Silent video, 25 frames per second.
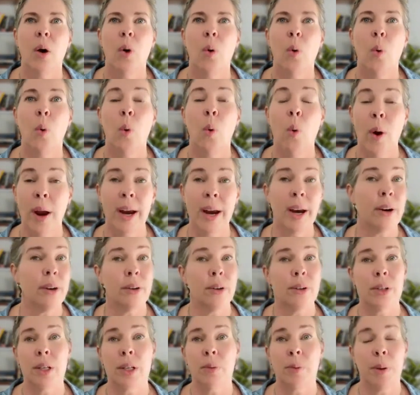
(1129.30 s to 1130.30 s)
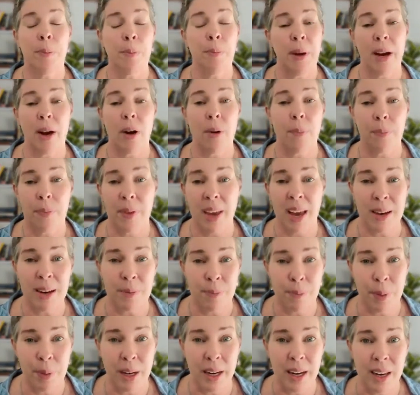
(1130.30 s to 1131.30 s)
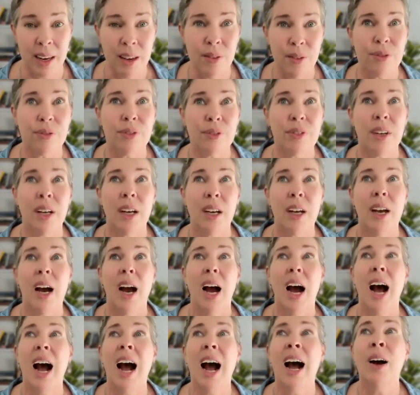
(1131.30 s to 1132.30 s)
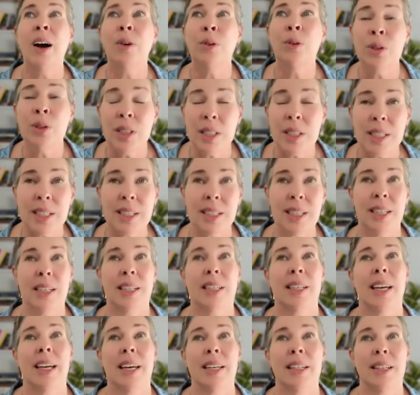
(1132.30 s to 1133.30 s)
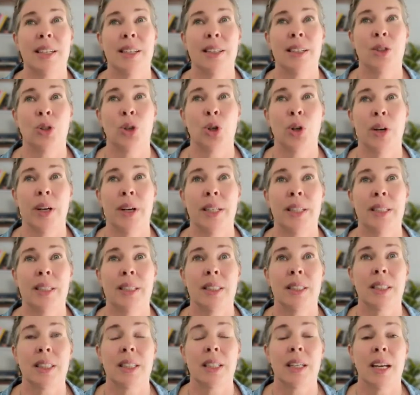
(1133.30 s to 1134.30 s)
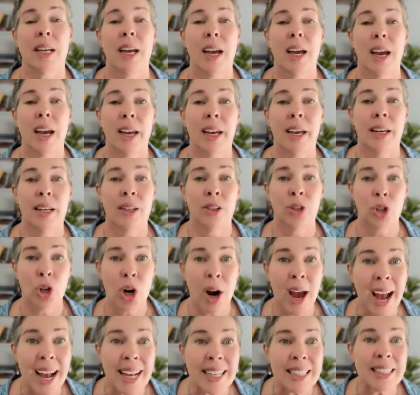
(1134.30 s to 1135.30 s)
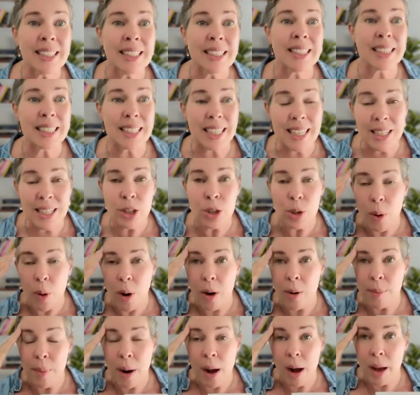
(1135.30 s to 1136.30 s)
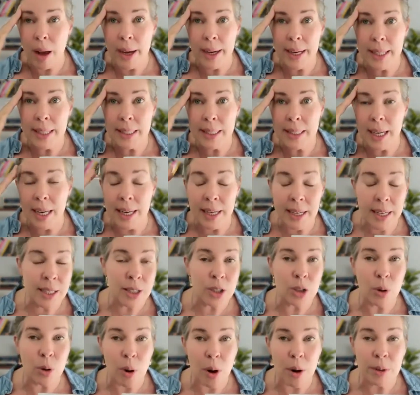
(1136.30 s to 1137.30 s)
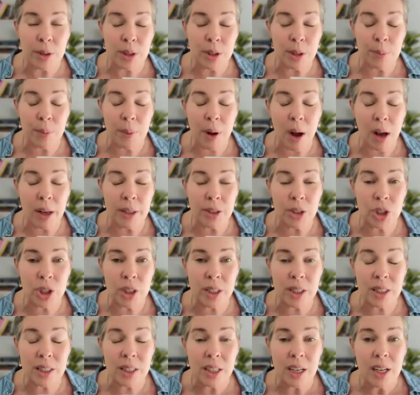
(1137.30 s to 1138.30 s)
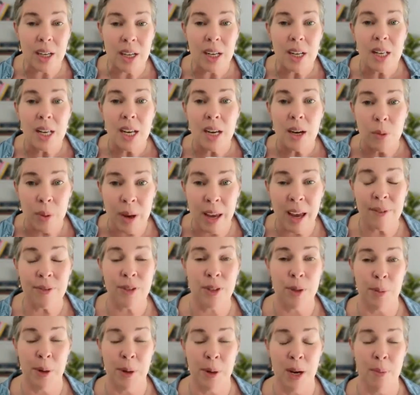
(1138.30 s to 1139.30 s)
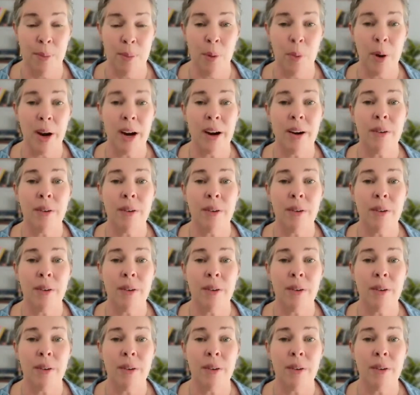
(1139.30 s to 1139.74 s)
where did we pick up that belief? How did it get entranced into our mind and into our subconscious? We have to become aware of